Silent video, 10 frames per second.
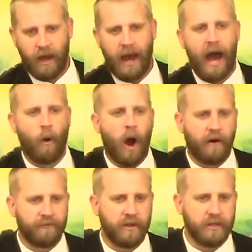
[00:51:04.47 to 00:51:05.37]
How
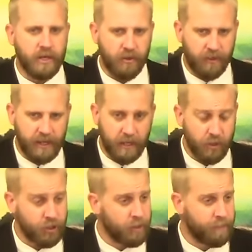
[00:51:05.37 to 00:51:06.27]
often do you think
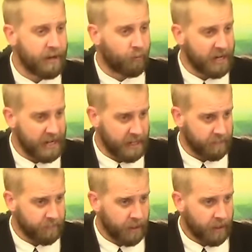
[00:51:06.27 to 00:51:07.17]
you should be reading?